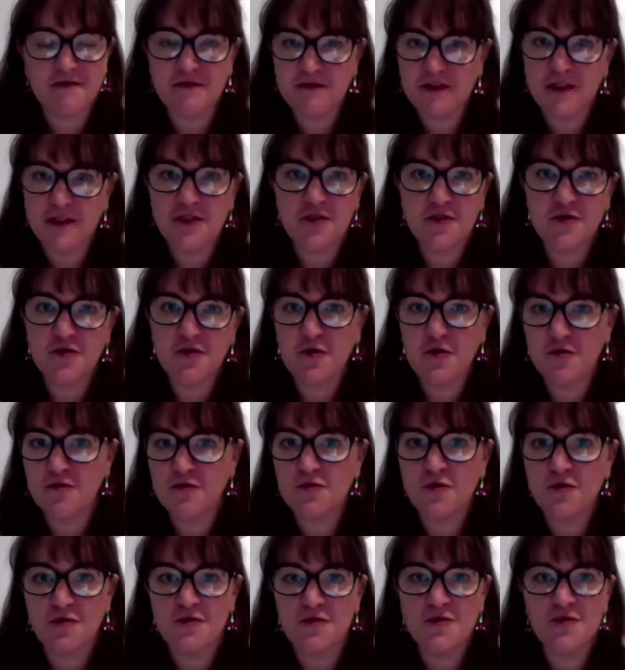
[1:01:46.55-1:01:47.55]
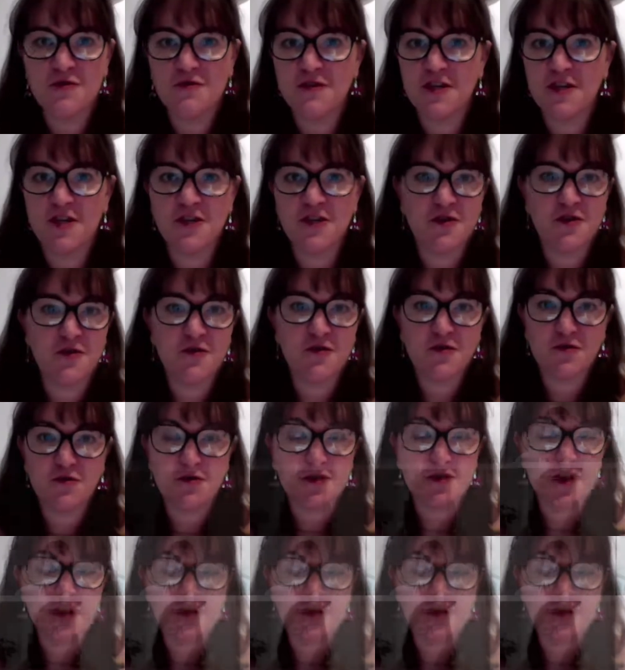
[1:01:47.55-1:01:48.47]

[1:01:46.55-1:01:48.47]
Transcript: video consultation or chat